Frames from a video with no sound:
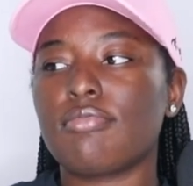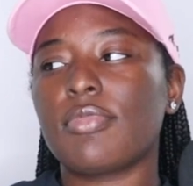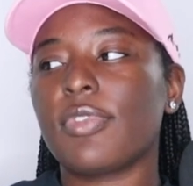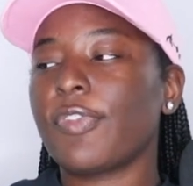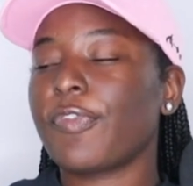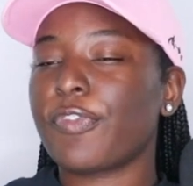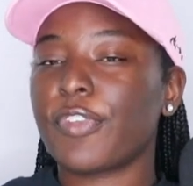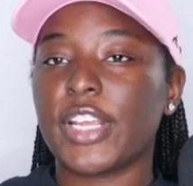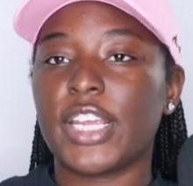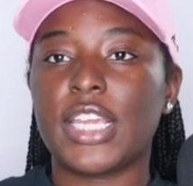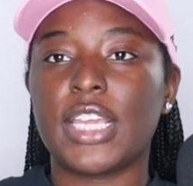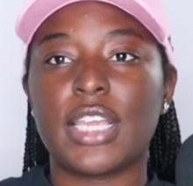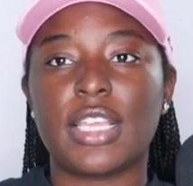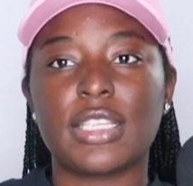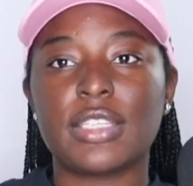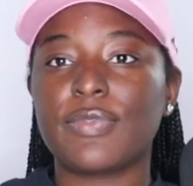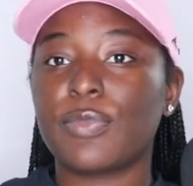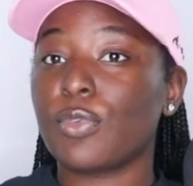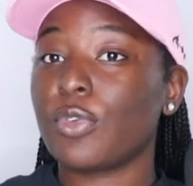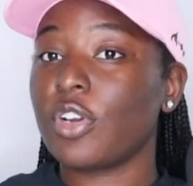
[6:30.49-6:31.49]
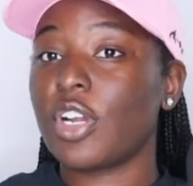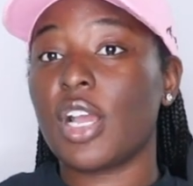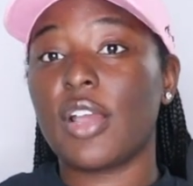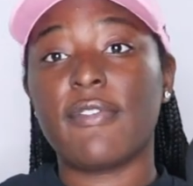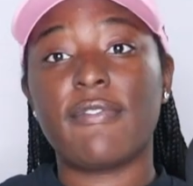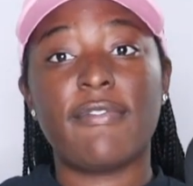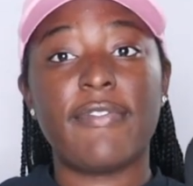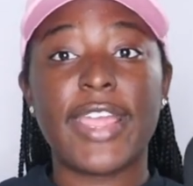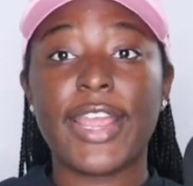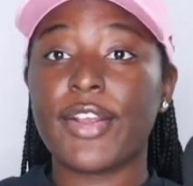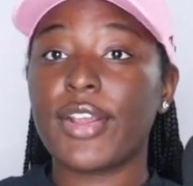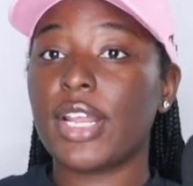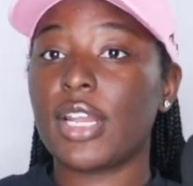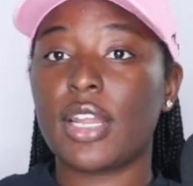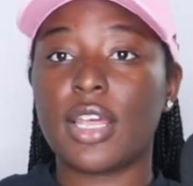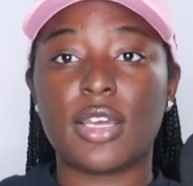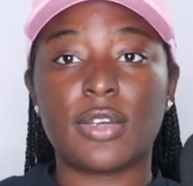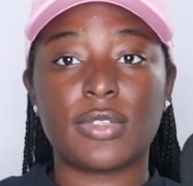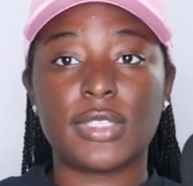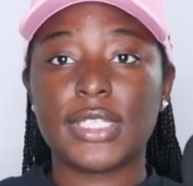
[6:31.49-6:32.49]
friends for a very
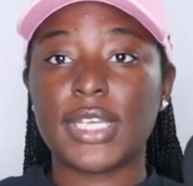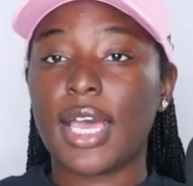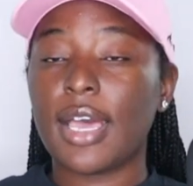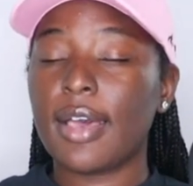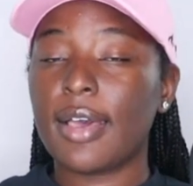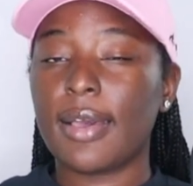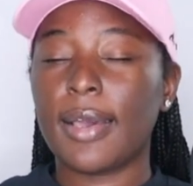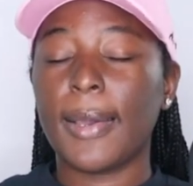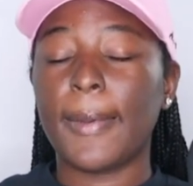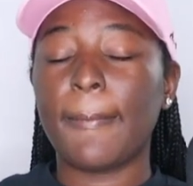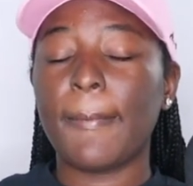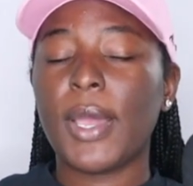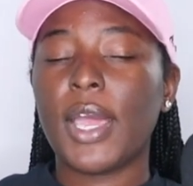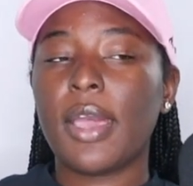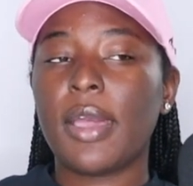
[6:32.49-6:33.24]
long time.